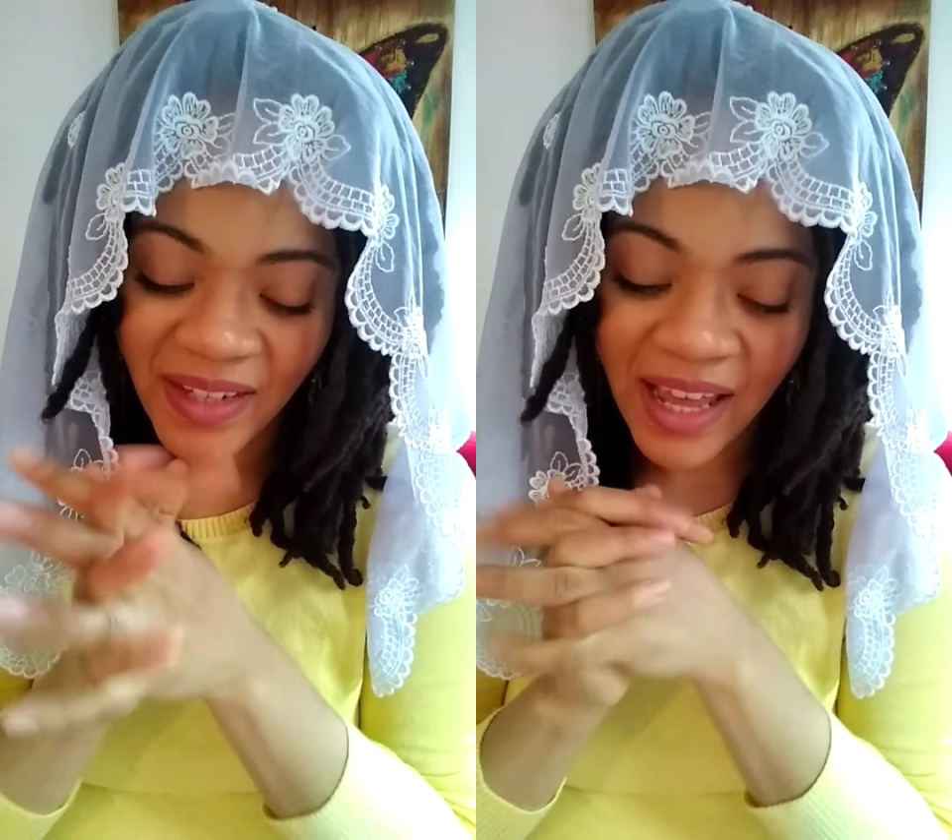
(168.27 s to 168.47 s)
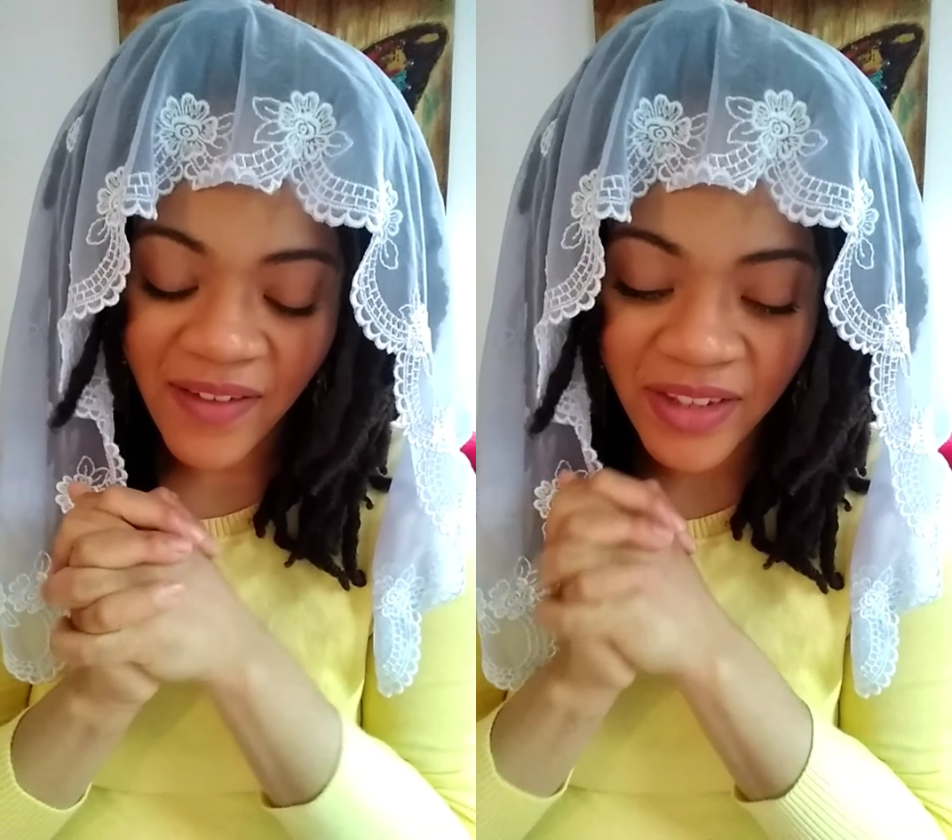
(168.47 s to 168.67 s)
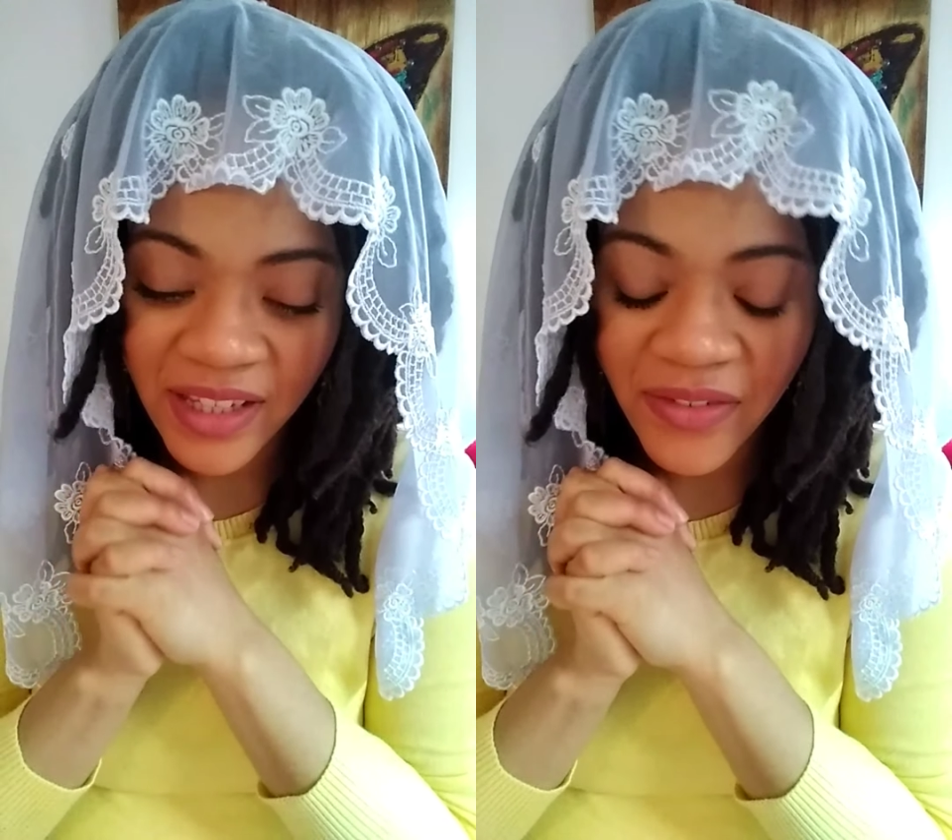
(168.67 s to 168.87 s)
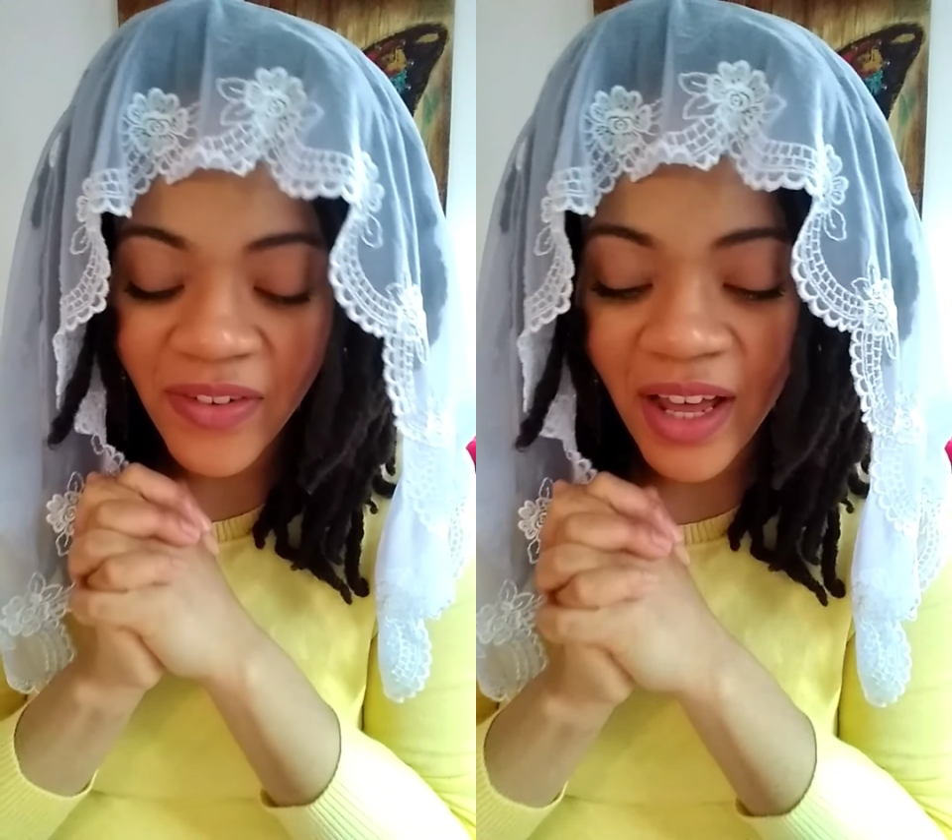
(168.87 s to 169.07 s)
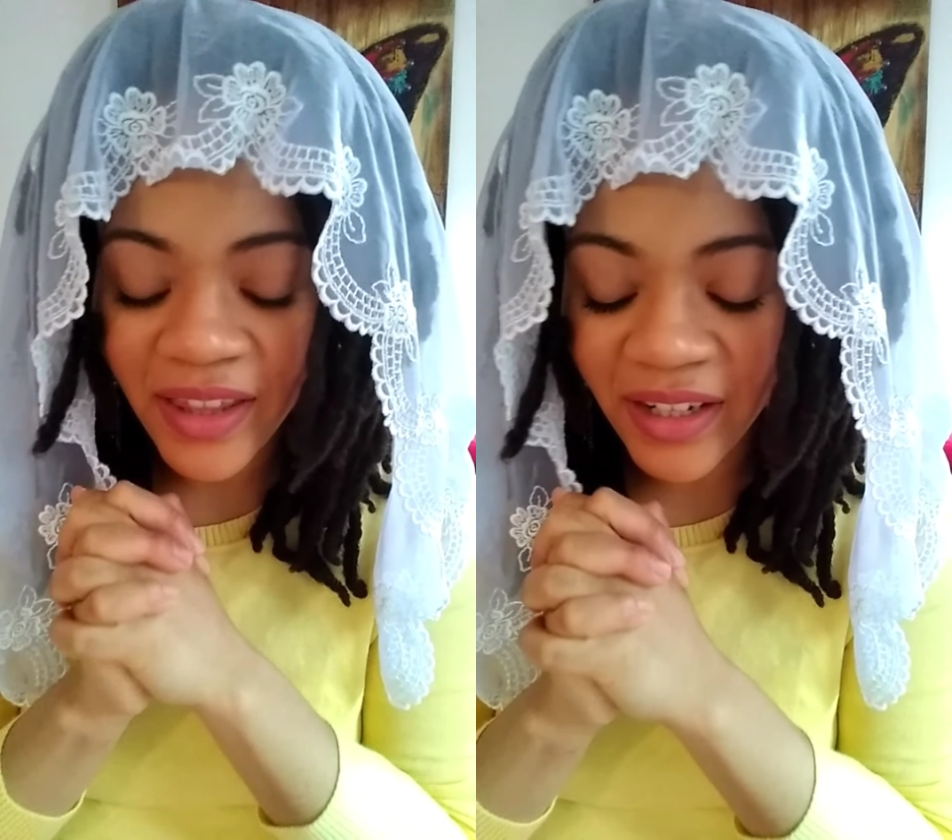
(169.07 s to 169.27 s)
Heavenly
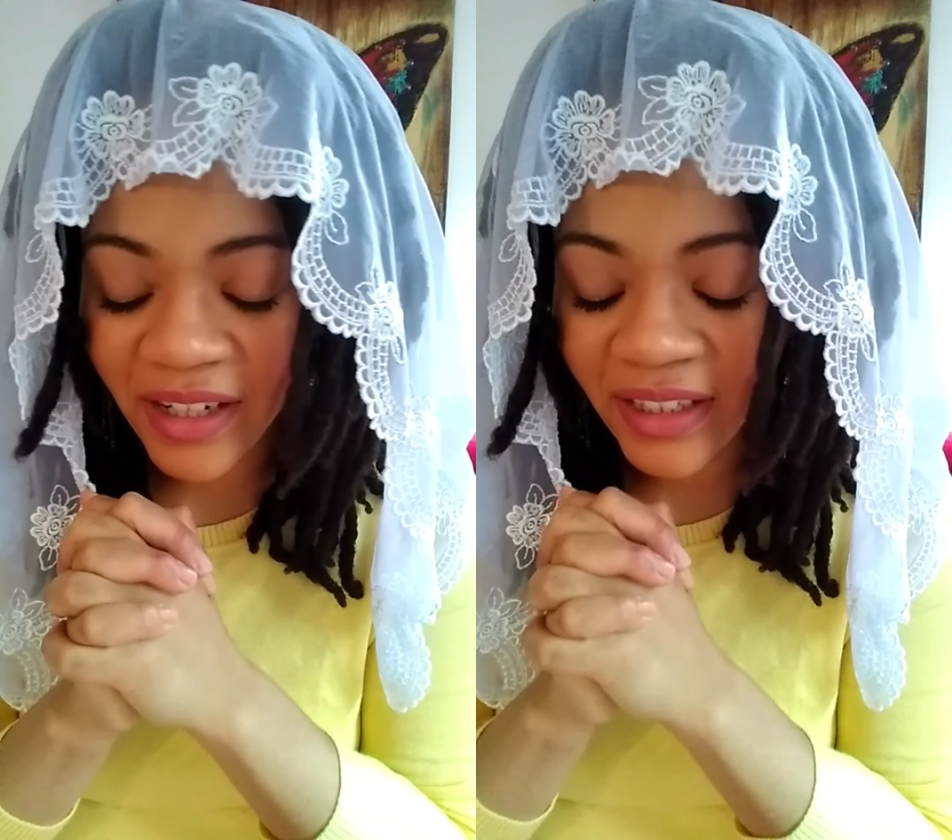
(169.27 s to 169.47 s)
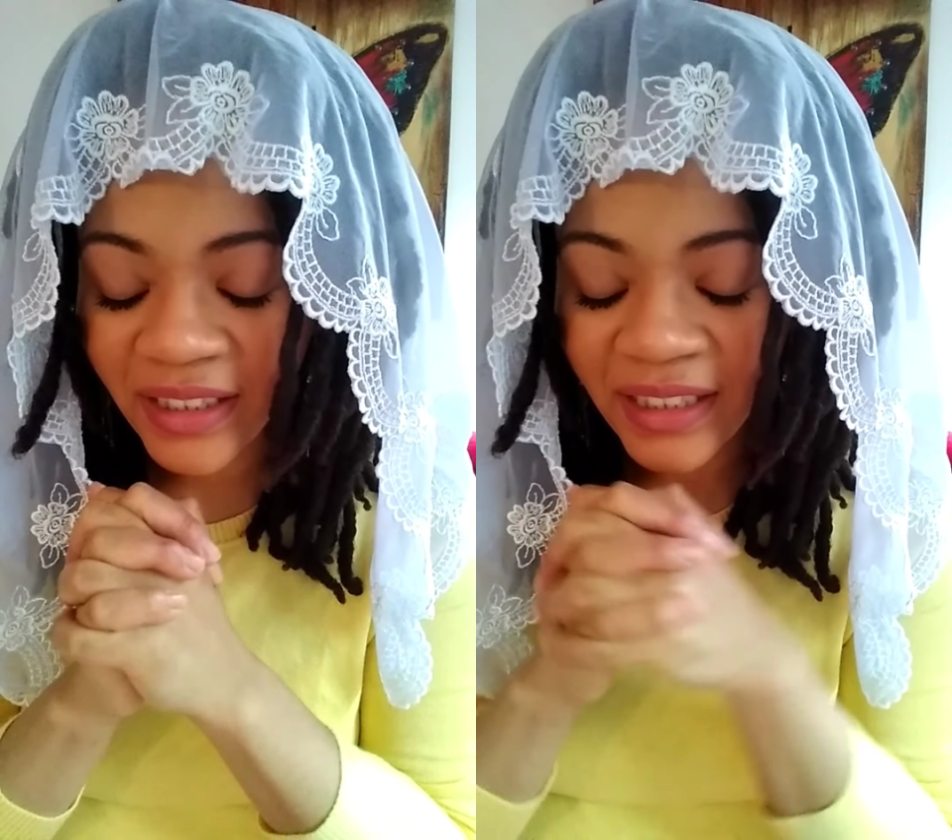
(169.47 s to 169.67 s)
Father,